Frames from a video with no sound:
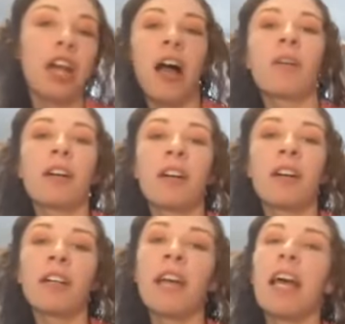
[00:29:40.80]
shower
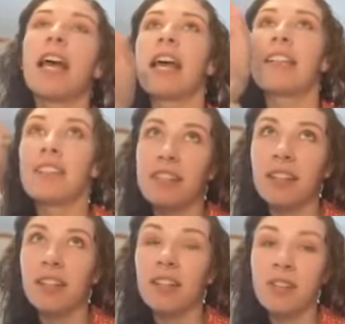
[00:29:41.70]
curtain and
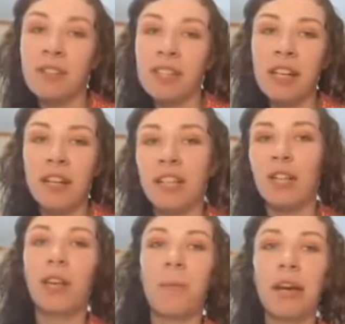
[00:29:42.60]
stick their nose in there, and
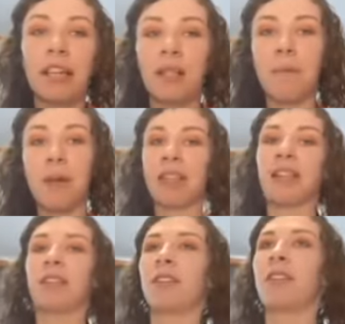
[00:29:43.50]
then you can pick them up, and
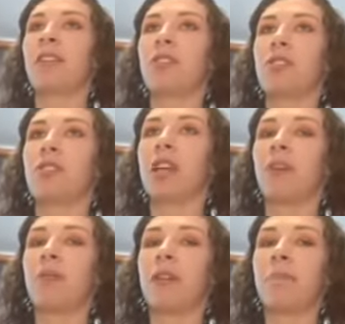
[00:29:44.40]
they literally just
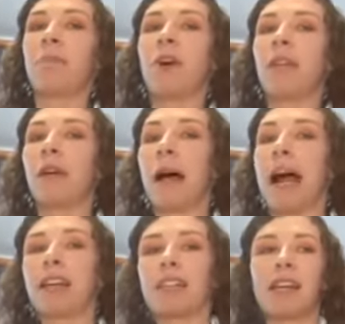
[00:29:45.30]
like go limp on their
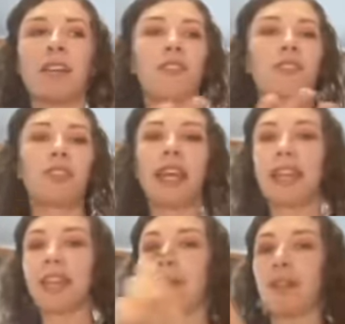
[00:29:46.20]
backs, and you just
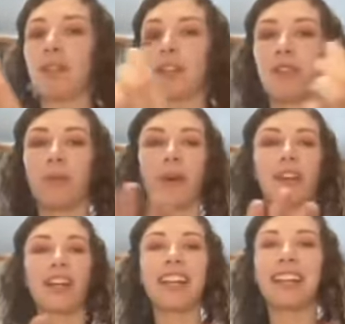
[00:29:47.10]
take them underneath the
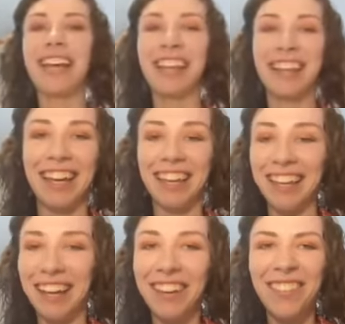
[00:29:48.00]
water, and they lay
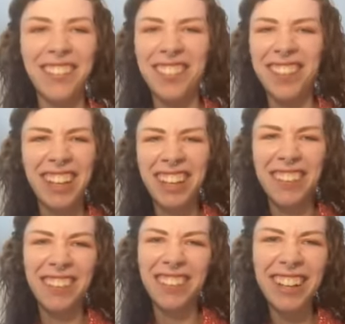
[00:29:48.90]
there.
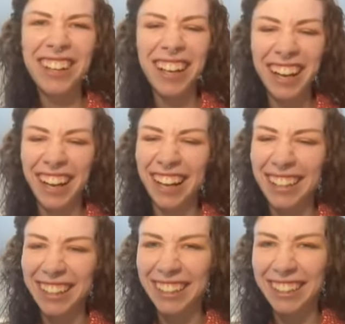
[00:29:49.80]
Like, what the
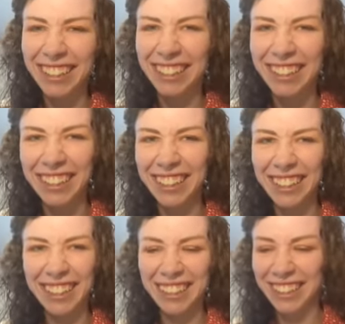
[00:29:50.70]

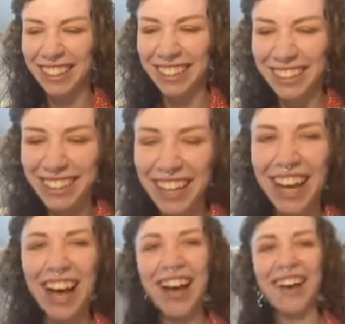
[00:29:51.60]
heck?
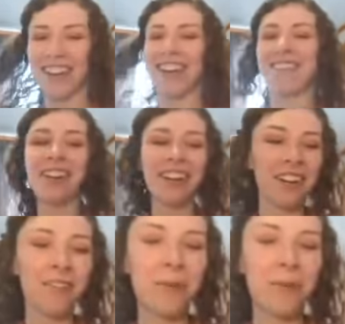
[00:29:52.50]
All right, we're going